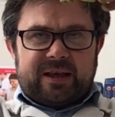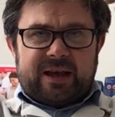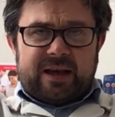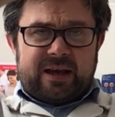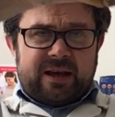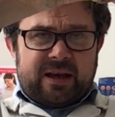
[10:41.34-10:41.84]

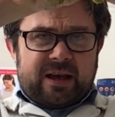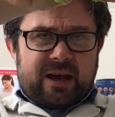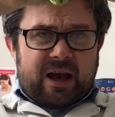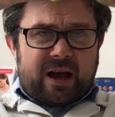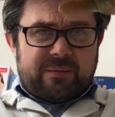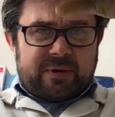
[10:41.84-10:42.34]
there?
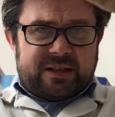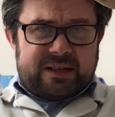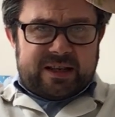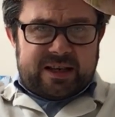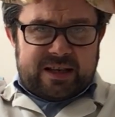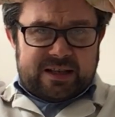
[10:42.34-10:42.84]
I'm
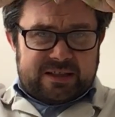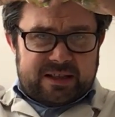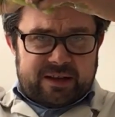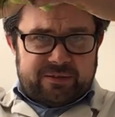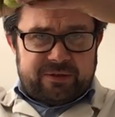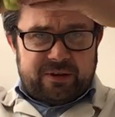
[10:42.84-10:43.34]
kneading
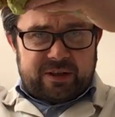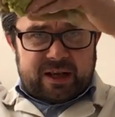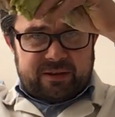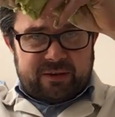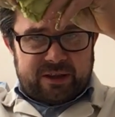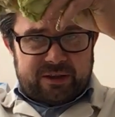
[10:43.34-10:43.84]
that food
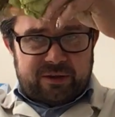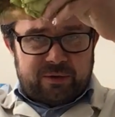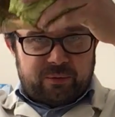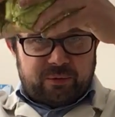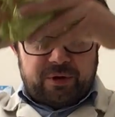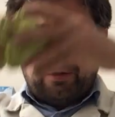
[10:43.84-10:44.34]
colouring
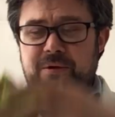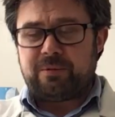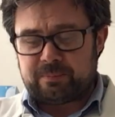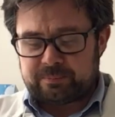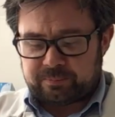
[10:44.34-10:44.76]
through.